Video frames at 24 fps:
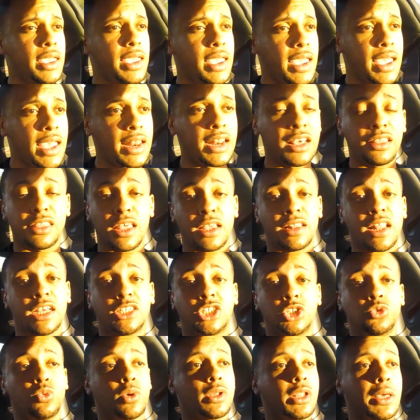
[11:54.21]
anything
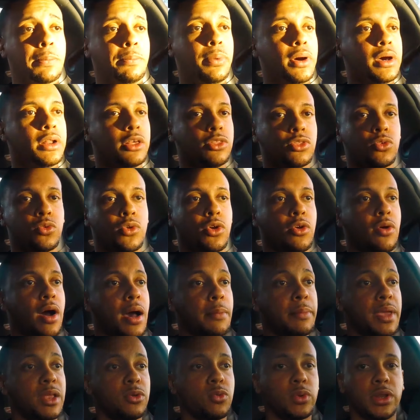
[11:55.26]
that you really put it through.
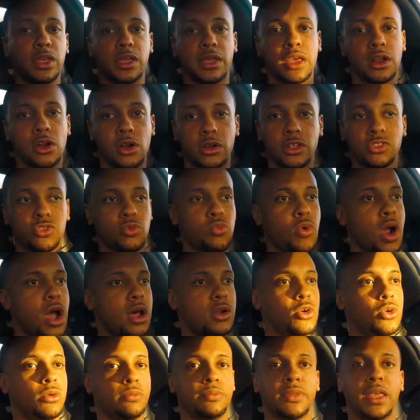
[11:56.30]
I mean, when you get on the
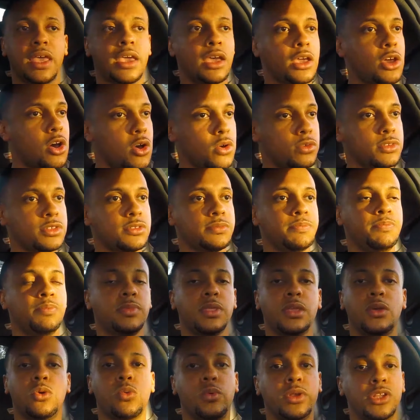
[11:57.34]
throttle, it goes.
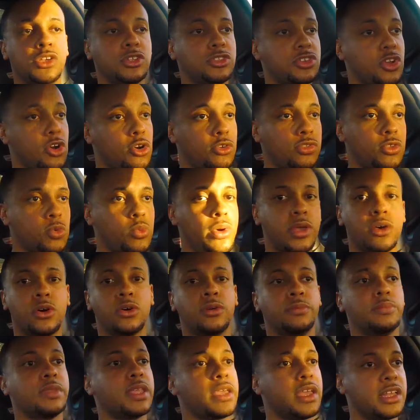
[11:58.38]
When you turn the
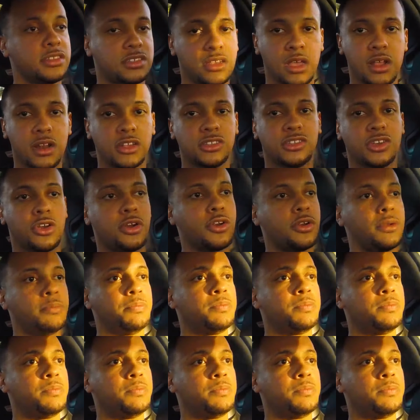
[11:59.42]
wheel, it's gonna turn.